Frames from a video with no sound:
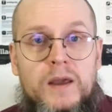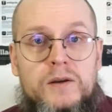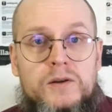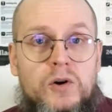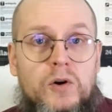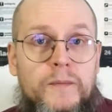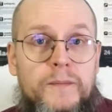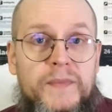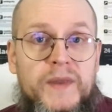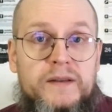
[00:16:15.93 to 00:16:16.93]
so
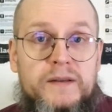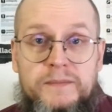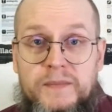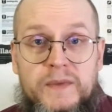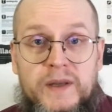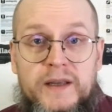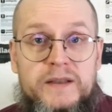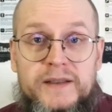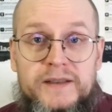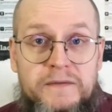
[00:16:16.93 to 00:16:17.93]
that he is
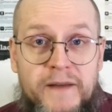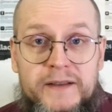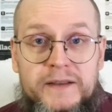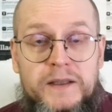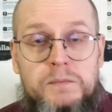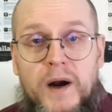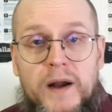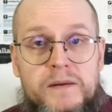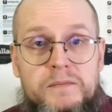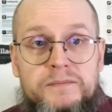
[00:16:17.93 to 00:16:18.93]
not affected by
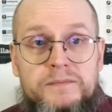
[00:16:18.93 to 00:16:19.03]
them,